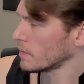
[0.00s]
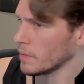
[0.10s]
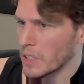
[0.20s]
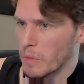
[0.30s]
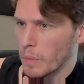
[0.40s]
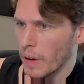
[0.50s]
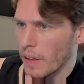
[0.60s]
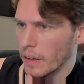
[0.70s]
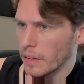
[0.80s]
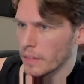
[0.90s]
What do you mean by
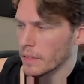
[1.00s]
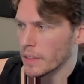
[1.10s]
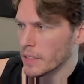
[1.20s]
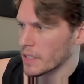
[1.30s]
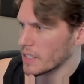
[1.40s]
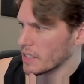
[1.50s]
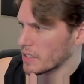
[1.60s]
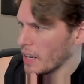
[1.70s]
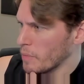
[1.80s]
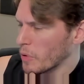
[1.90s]
that? Is this a, this a
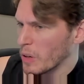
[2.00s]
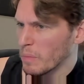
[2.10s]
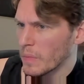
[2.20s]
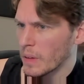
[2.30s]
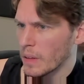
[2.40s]
tapeworm?